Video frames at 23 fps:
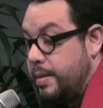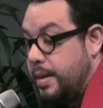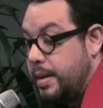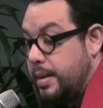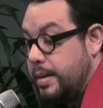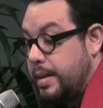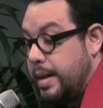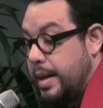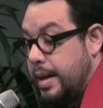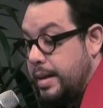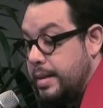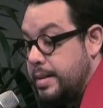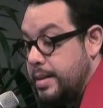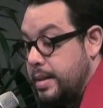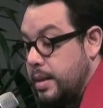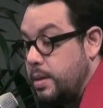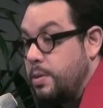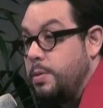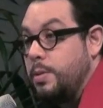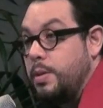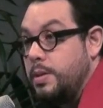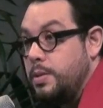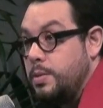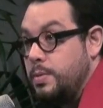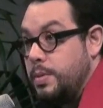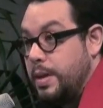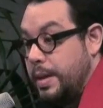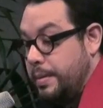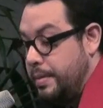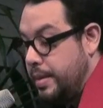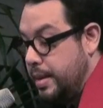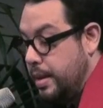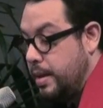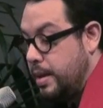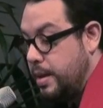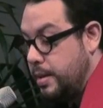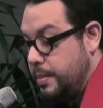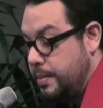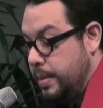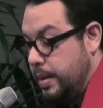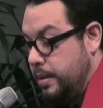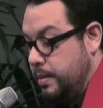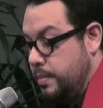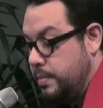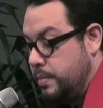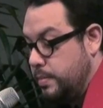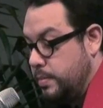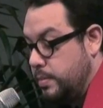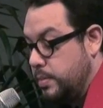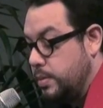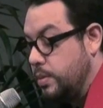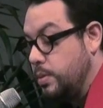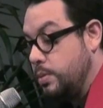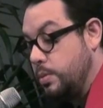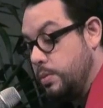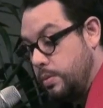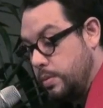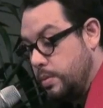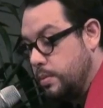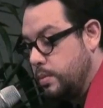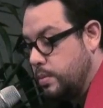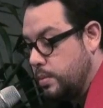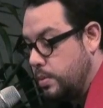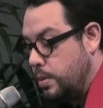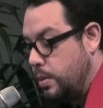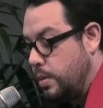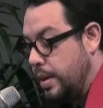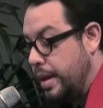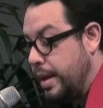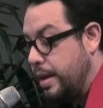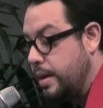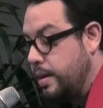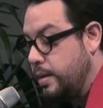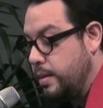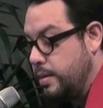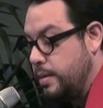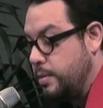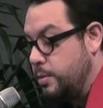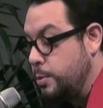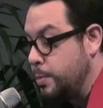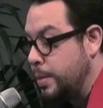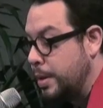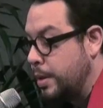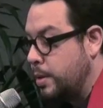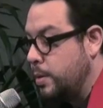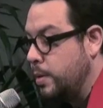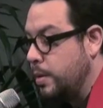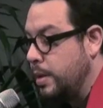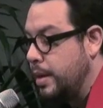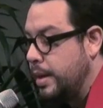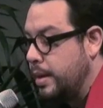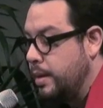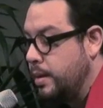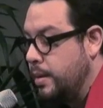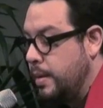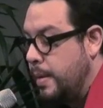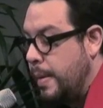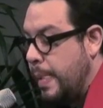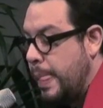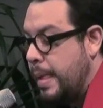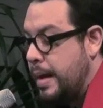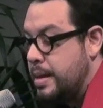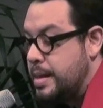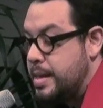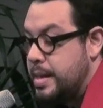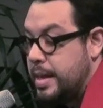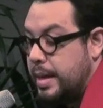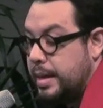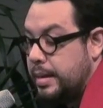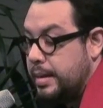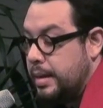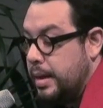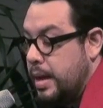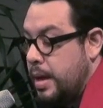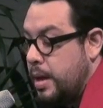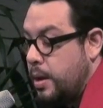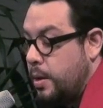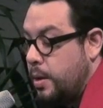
era that, according to David Harvey, good colleague, urban colleague, said